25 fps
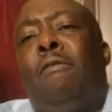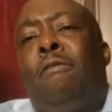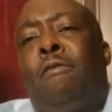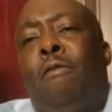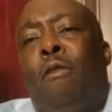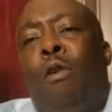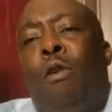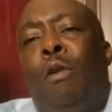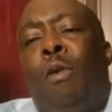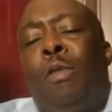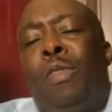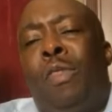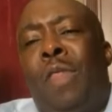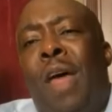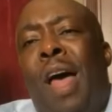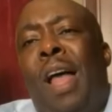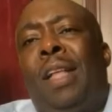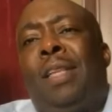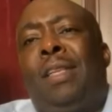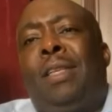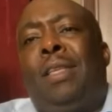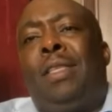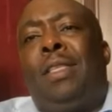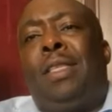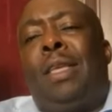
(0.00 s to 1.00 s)
for
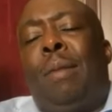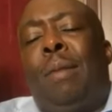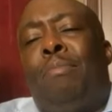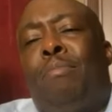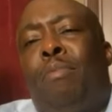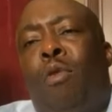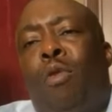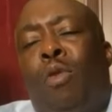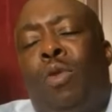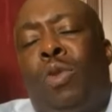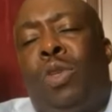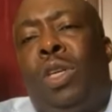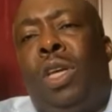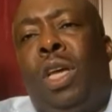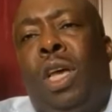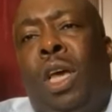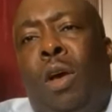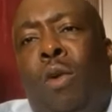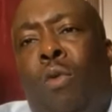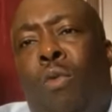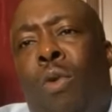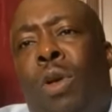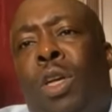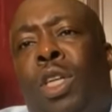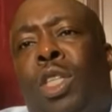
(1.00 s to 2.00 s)
that support,
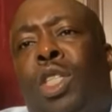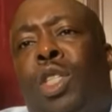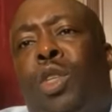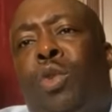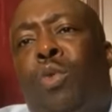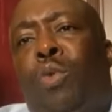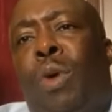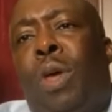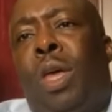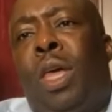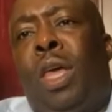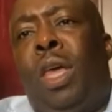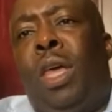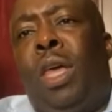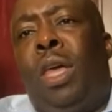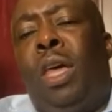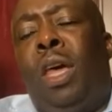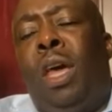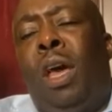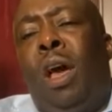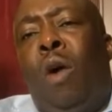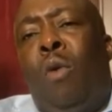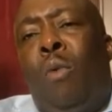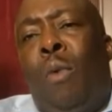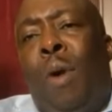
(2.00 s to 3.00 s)
which we
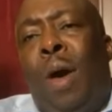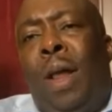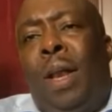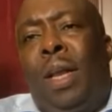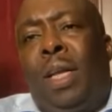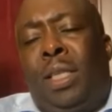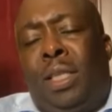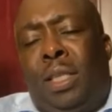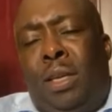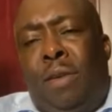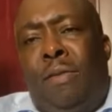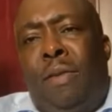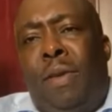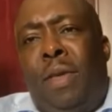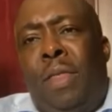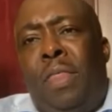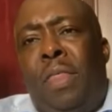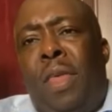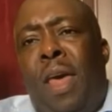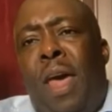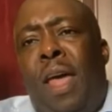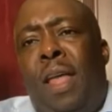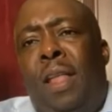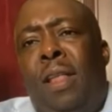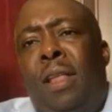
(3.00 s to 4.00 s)
were receiving
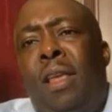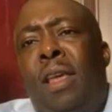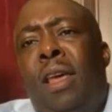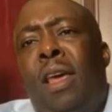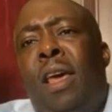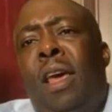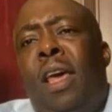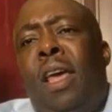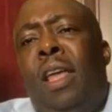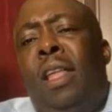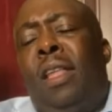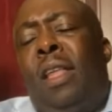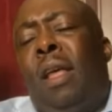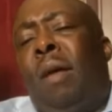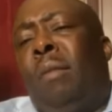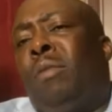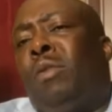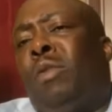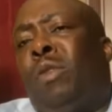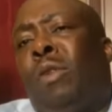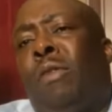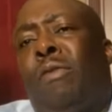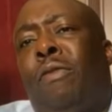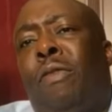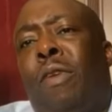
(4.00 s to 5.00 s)
then, in
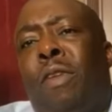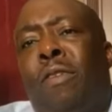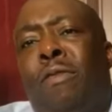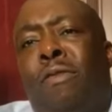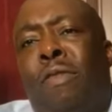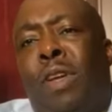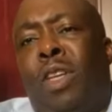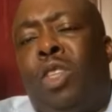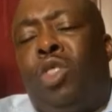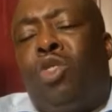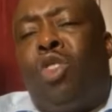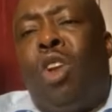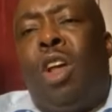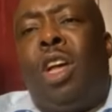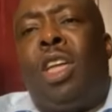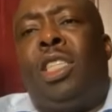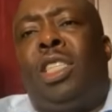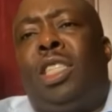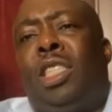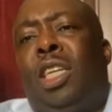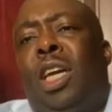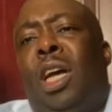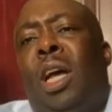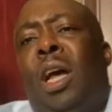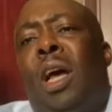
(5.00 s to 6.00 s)
terms of
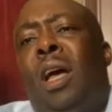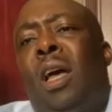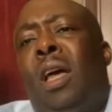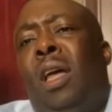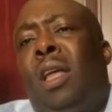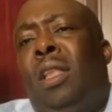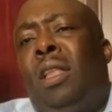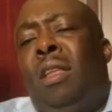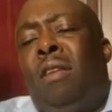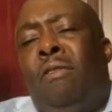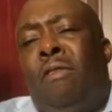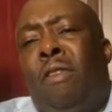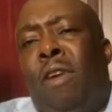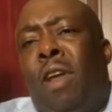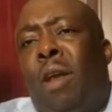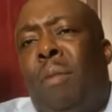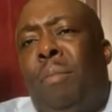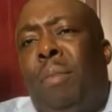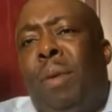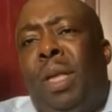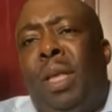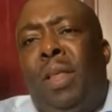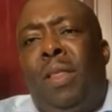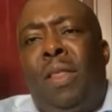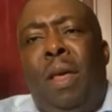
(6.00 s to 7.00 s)
infrastructure,
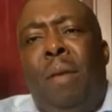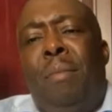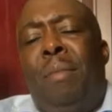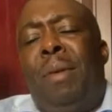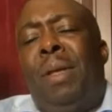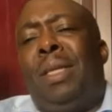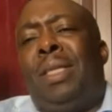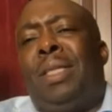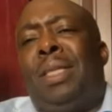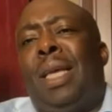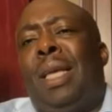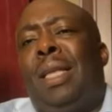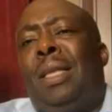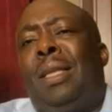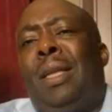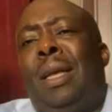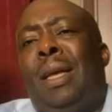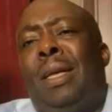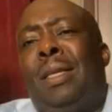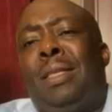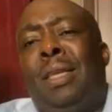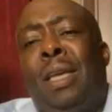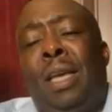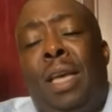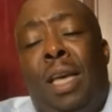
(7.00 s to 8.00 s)
development in the urban
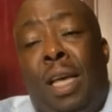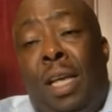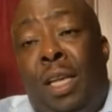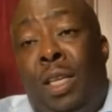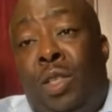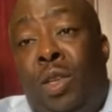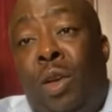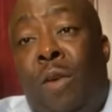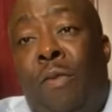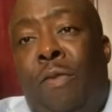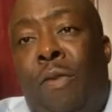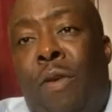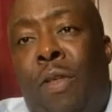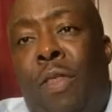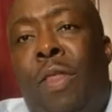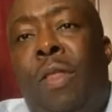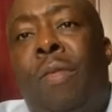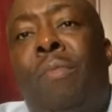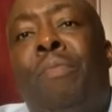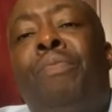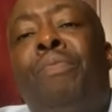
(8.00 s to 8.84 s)
centers, and so forth.